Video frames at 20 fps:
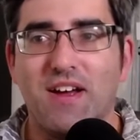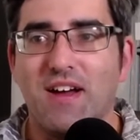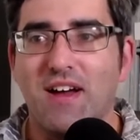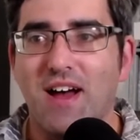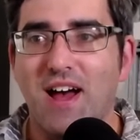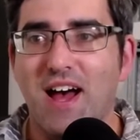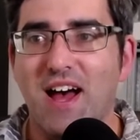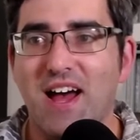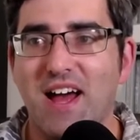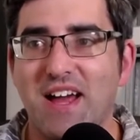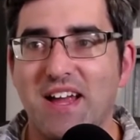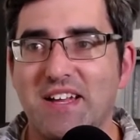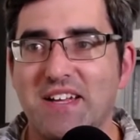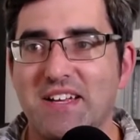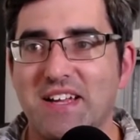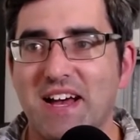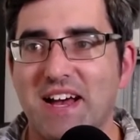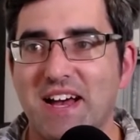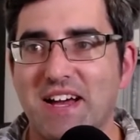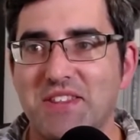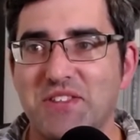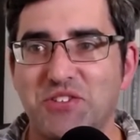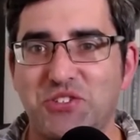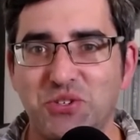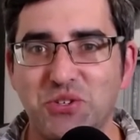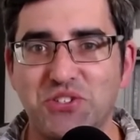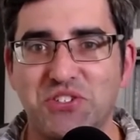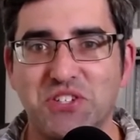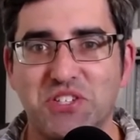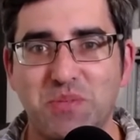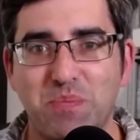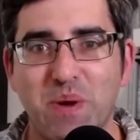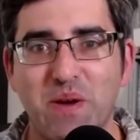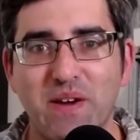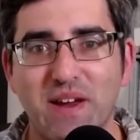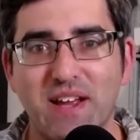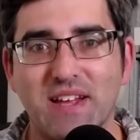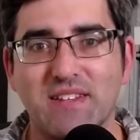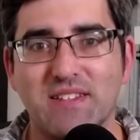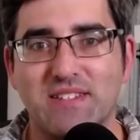and uh, the Jewish
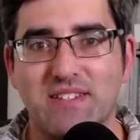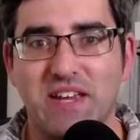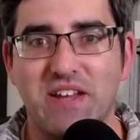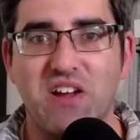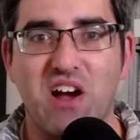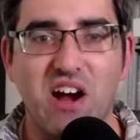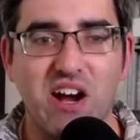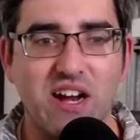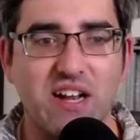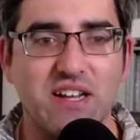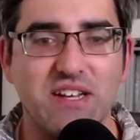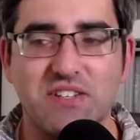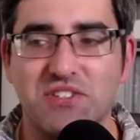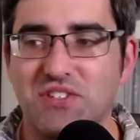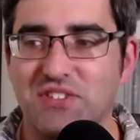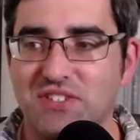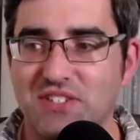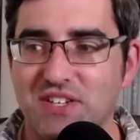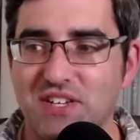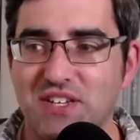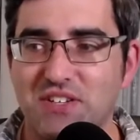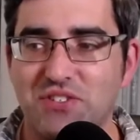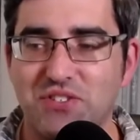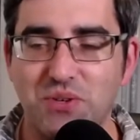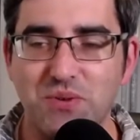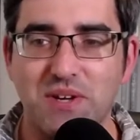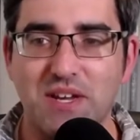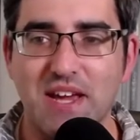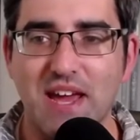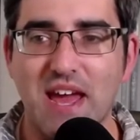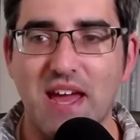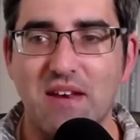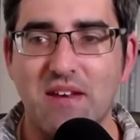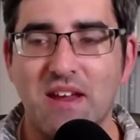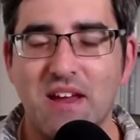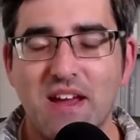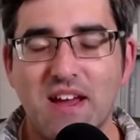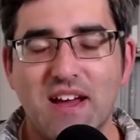experience in Ireland, just to do it again.